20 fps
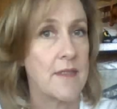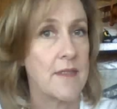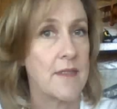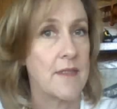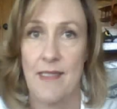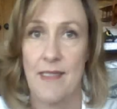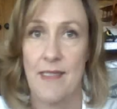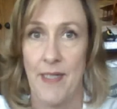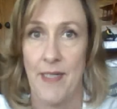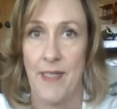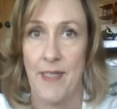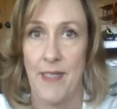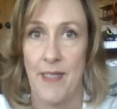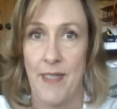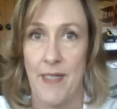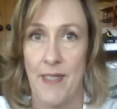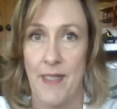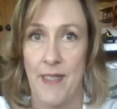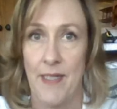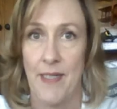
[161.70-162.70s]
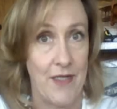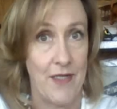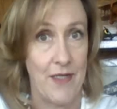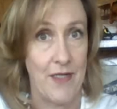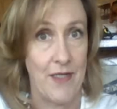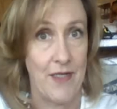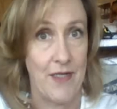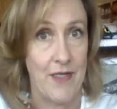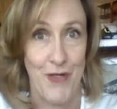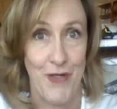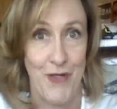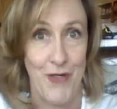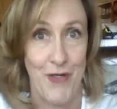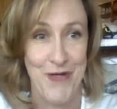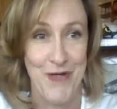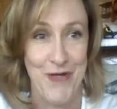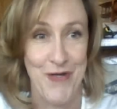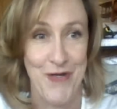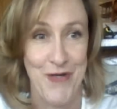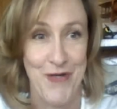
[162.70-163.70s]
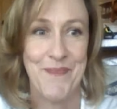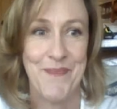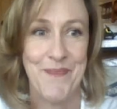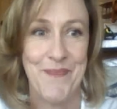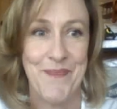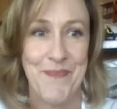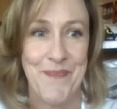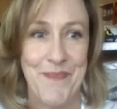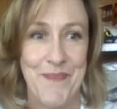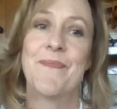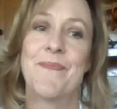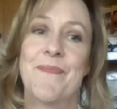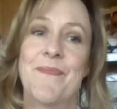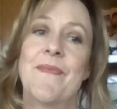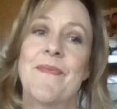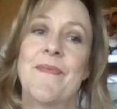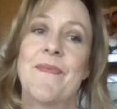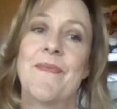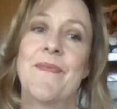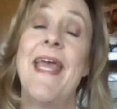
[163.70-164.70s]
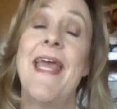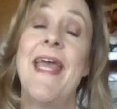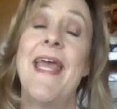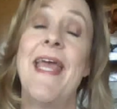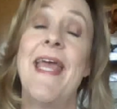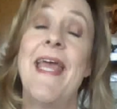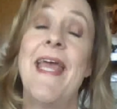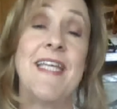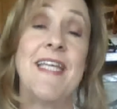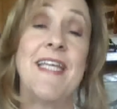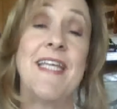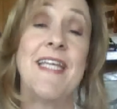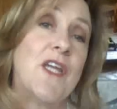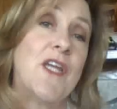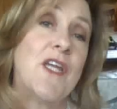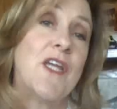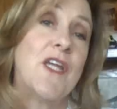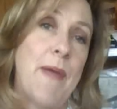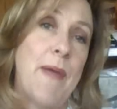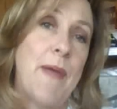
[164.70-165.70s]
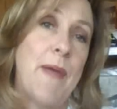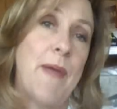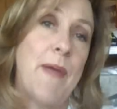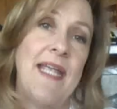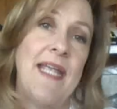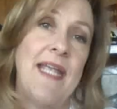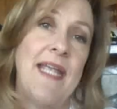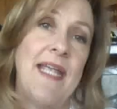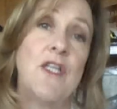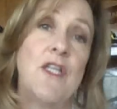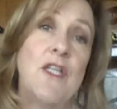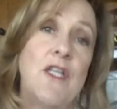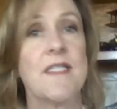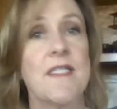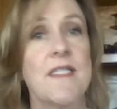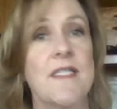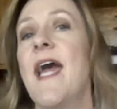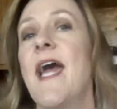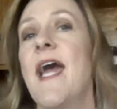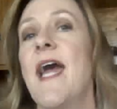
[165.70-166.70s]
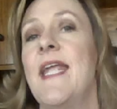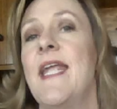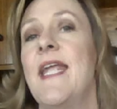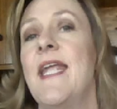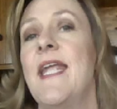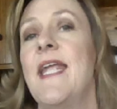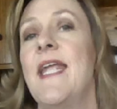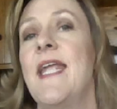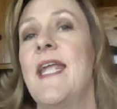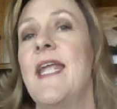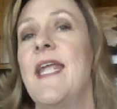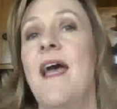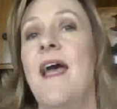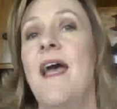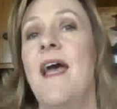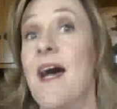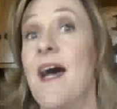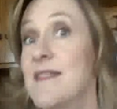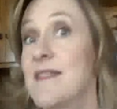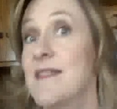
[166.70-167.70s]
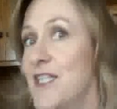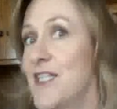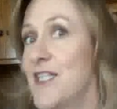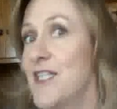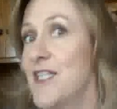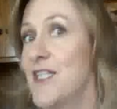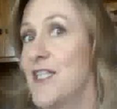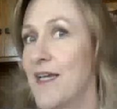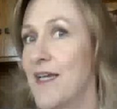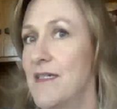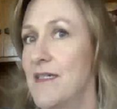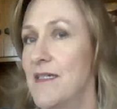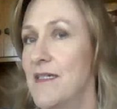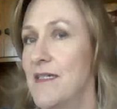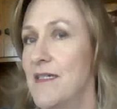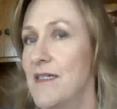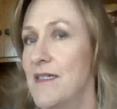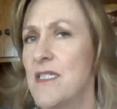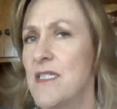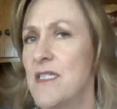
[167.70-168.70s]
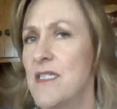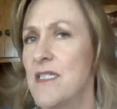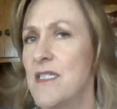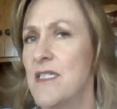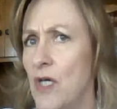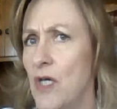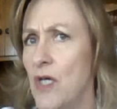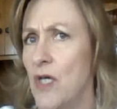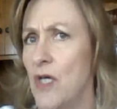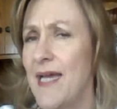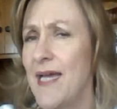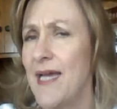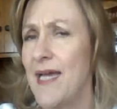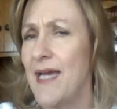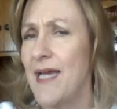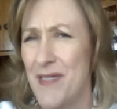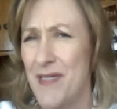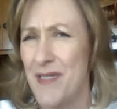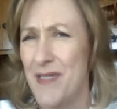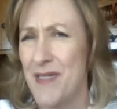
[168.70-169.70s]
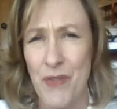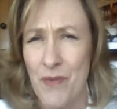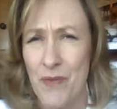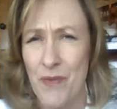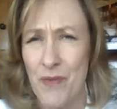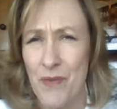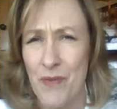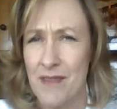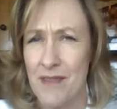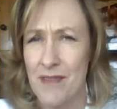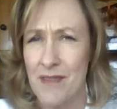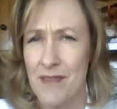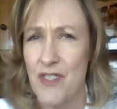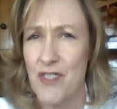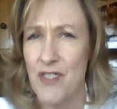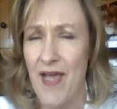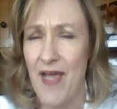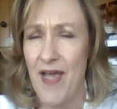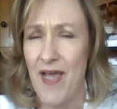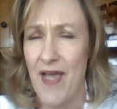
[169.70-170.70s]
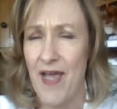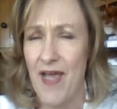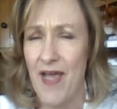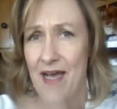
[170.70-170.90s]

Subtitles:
get the piles out of the yard. Now, take a look at your paint and your siding. How does it look? Is it dull? Has it been too long since you've had the